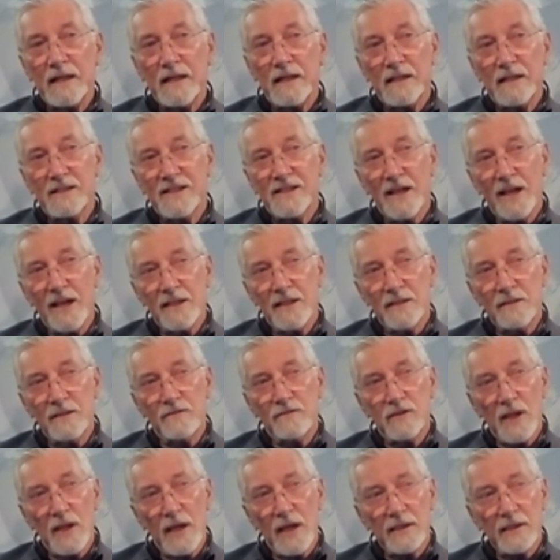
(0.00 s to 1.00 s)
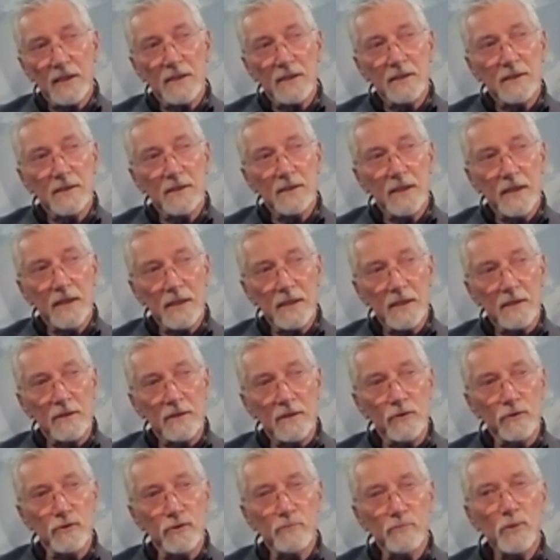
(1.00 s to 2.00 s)
It's kind of like a little kid
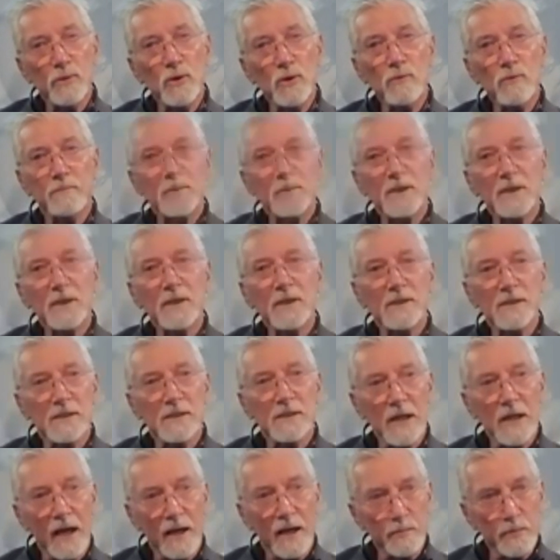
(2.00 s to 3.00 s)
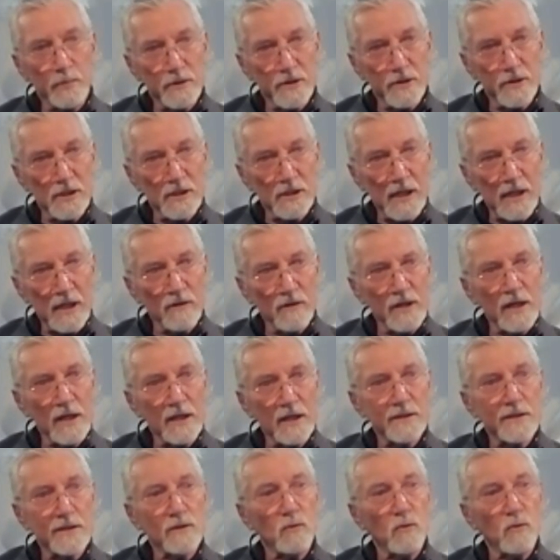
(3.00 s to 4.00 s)
who's pooped in his diapers and now he
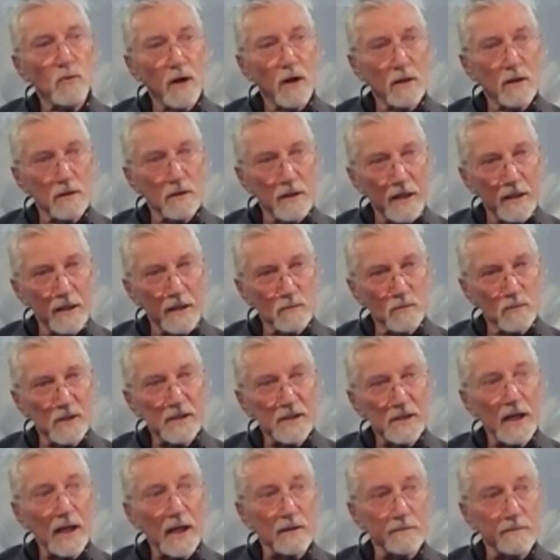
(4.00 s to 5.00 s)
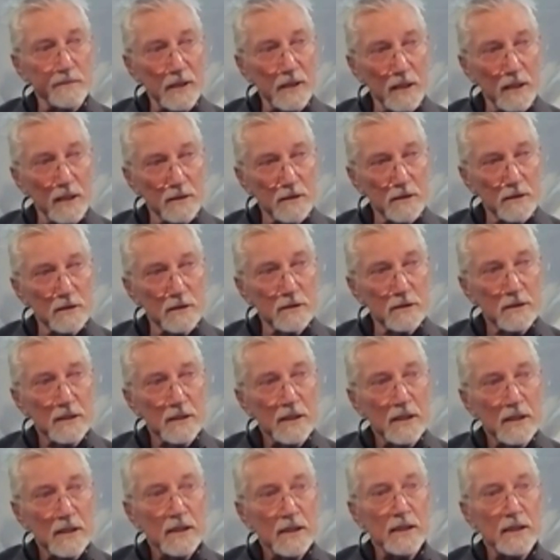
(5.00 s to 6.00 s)
has to walk around with that mess
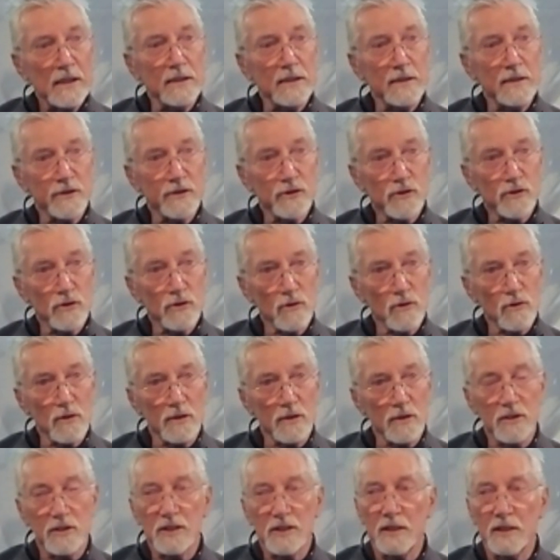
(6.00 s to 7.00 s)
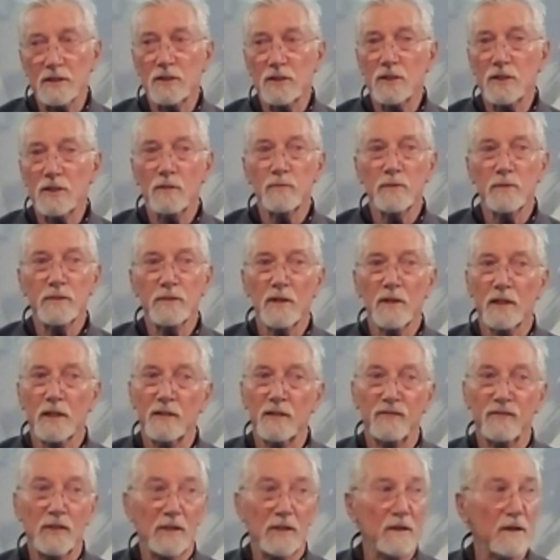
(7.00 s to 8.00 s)
in his drawers. And so we're trying to
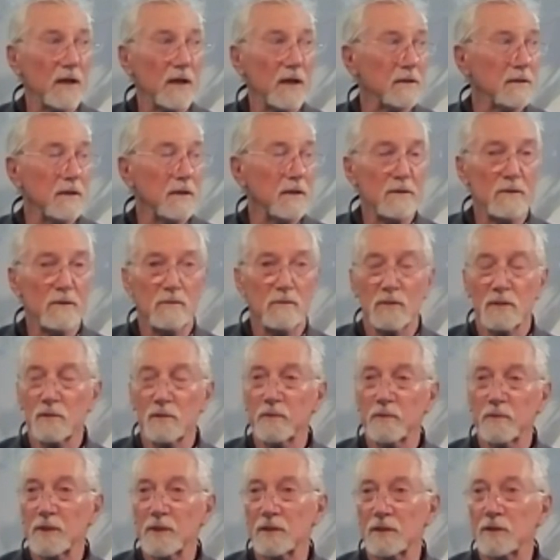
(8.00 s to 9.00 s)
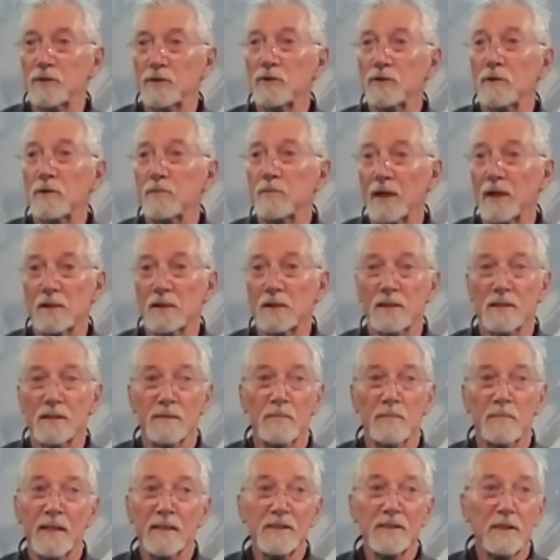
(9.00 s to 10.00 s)
figure out, oh, what are we going to do about this
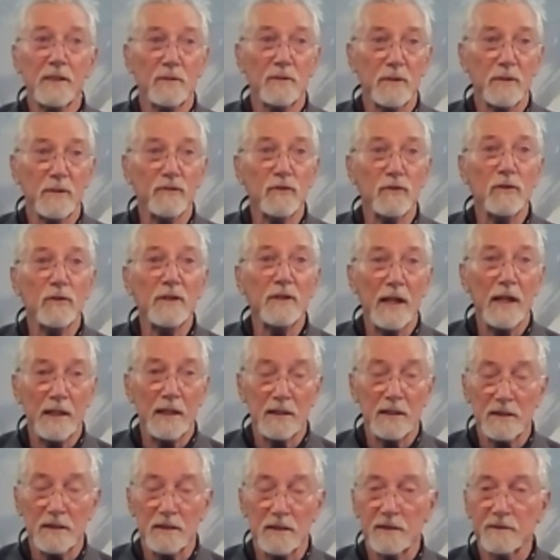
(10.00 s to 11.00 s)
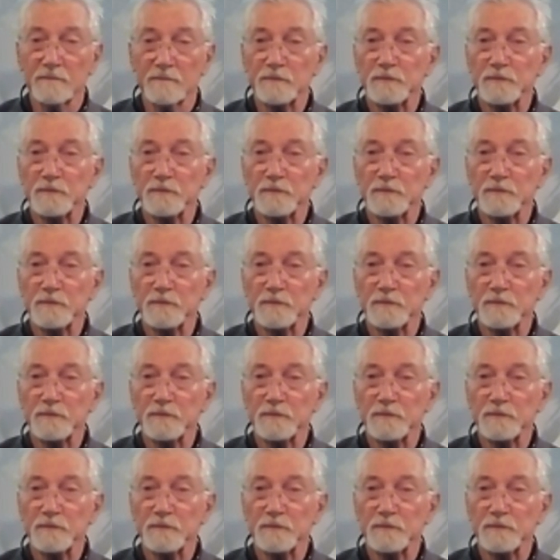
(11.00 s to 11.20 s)
mess that we've created?